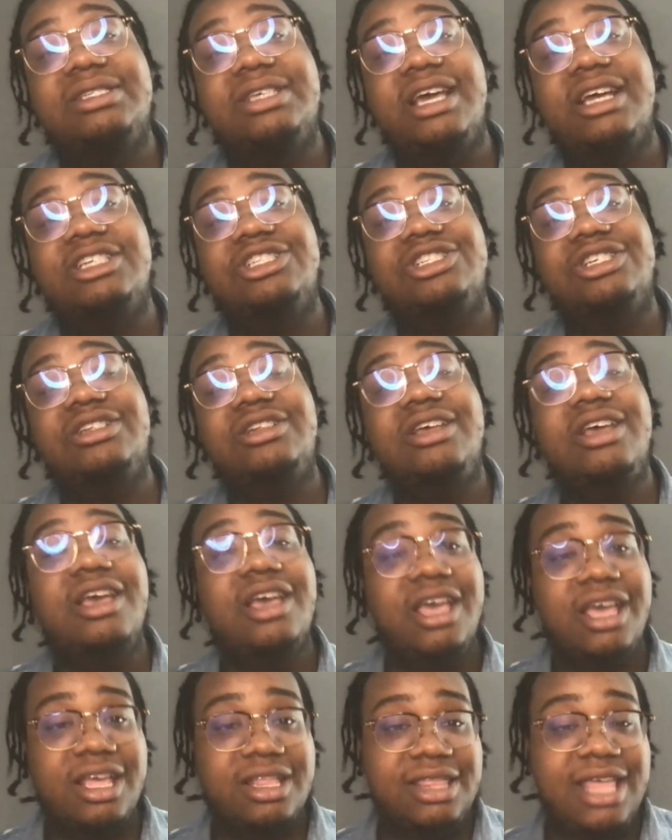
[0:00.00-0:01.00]
section
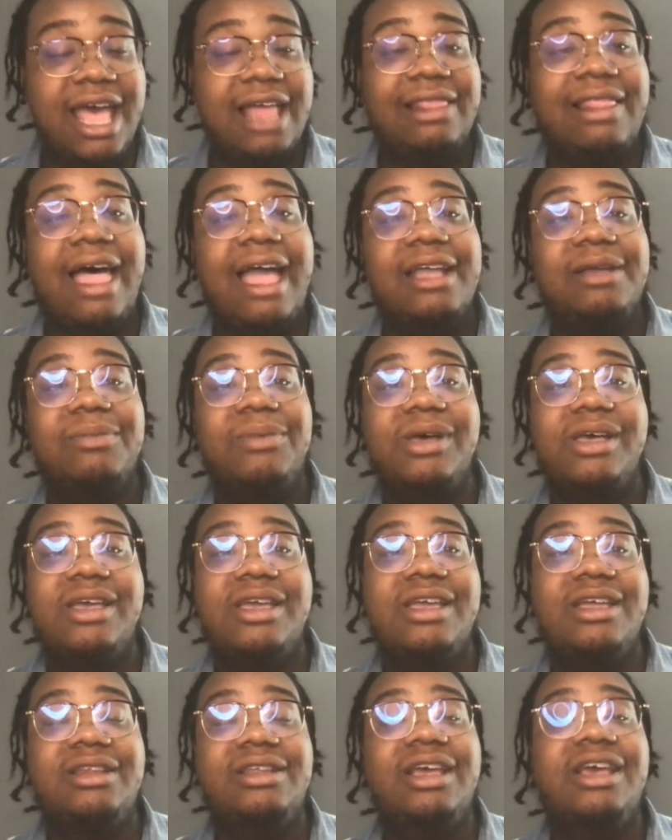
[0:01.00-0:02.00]
hit that like
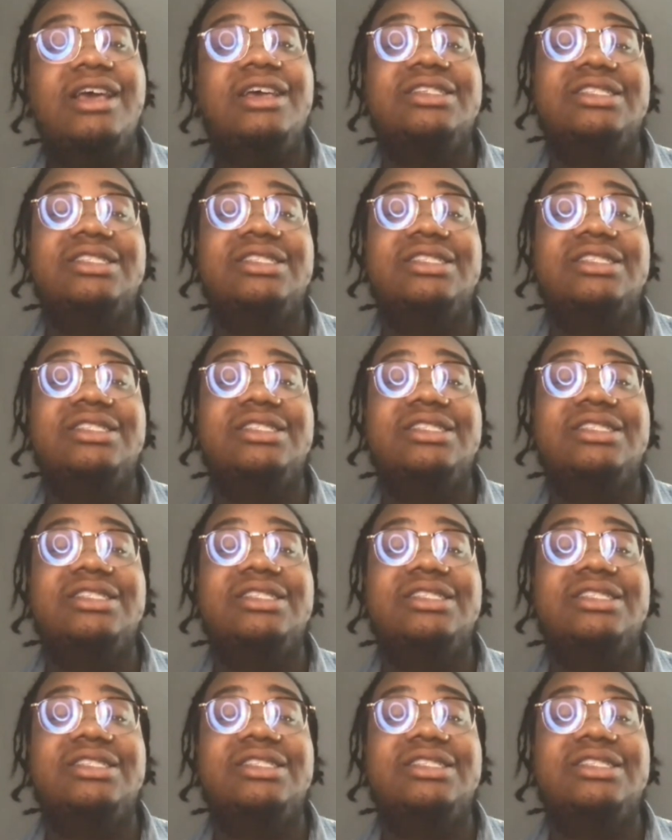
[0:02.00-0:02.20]
button,